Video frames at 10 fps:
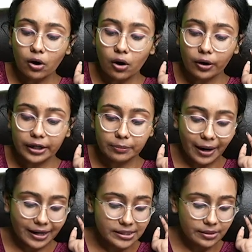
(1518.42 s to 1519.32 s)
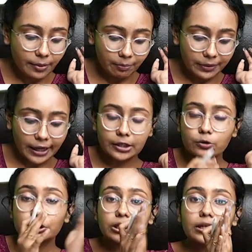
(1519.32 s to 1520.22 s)
or at maximum
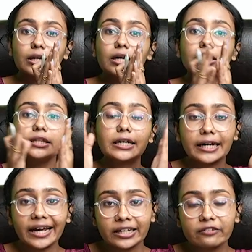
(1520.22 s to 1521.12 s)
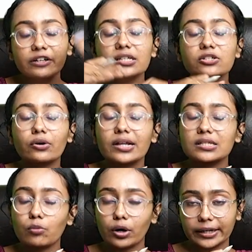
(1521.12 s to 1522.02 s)
dilution, the conductivity is known as
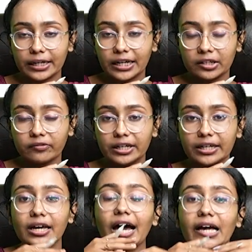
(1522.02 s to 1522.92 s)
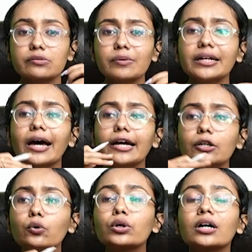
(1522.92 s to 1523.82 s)
molar conductivity. As we
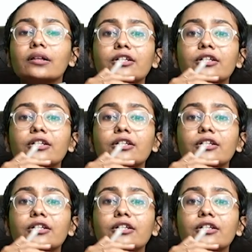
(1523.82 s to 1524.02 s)
dilute the